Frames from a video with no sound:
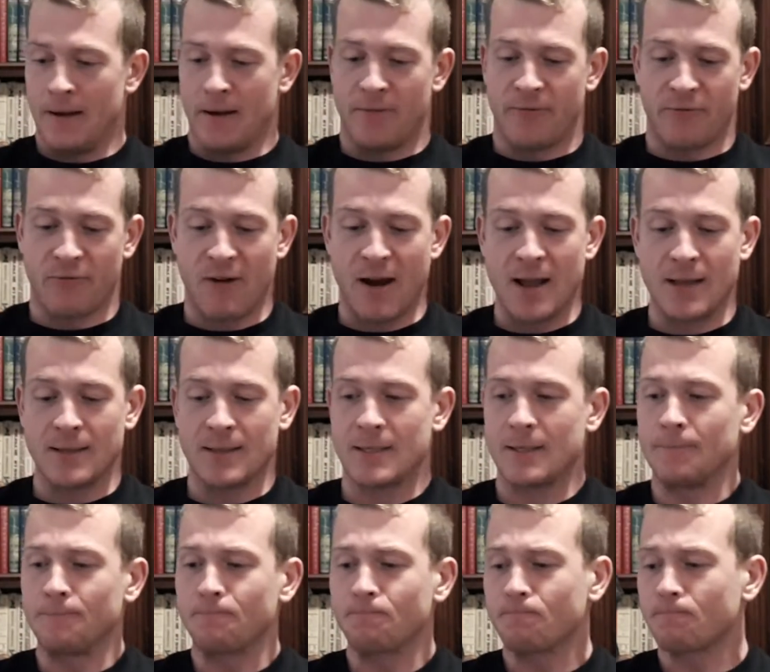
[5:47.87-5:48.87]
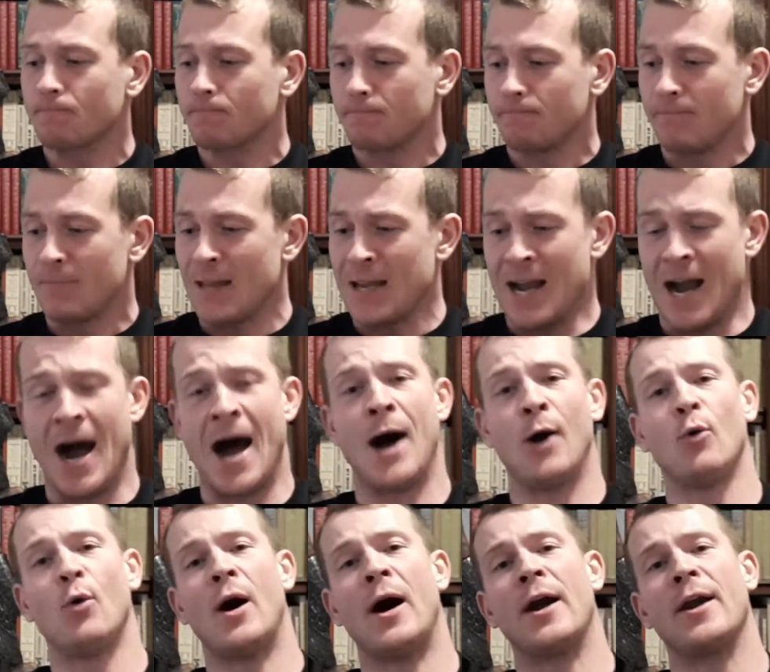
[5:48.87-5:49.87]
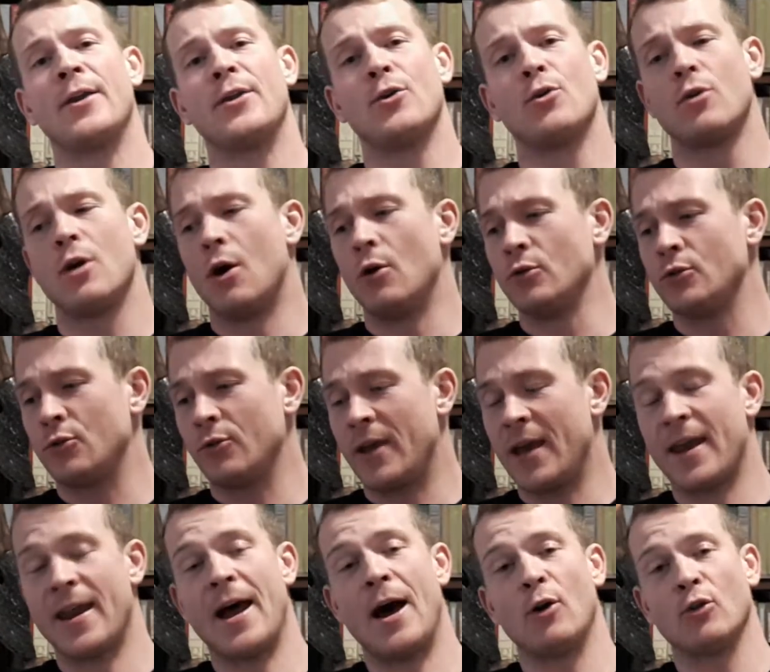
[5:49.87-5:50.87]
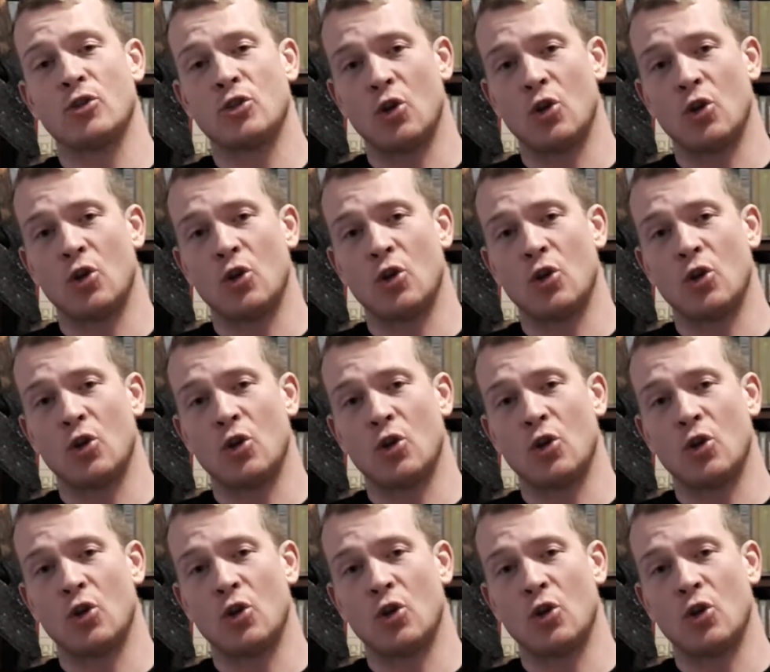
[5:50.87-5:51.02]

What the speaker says: friends? How are you going to get out?